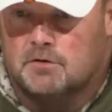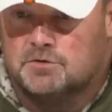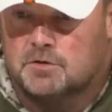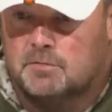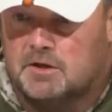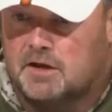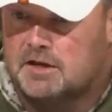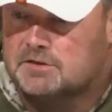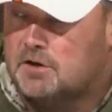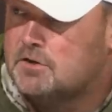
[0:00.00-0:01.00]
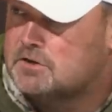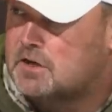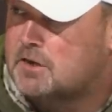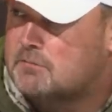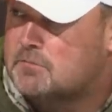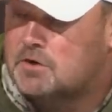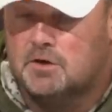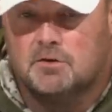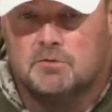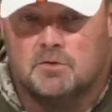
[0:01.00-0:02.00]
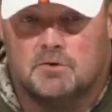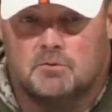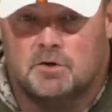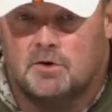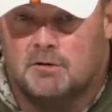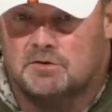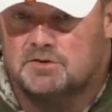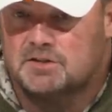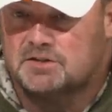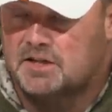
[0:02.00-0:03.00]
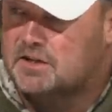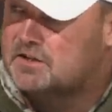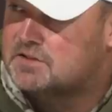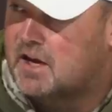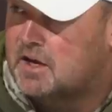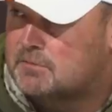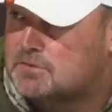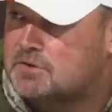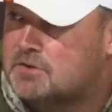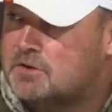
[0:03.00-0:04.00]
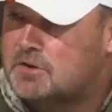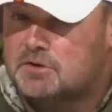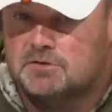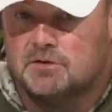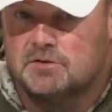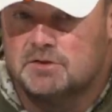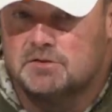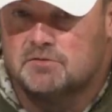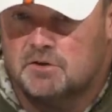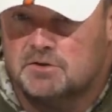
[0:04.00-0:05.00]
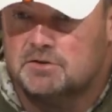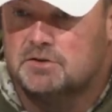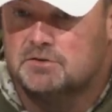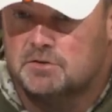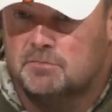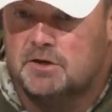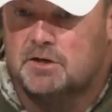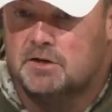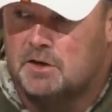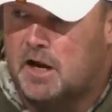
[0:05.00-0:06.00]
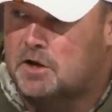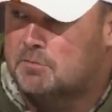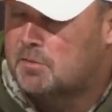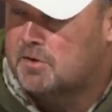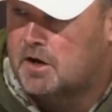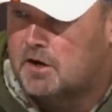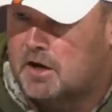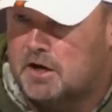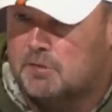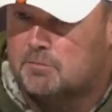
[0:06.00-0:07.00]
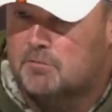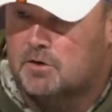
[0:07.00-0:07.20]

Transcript: should be the case all the time. You know, we don't have but 16 of these games, so the sense of urgency should be in how you prepare and how you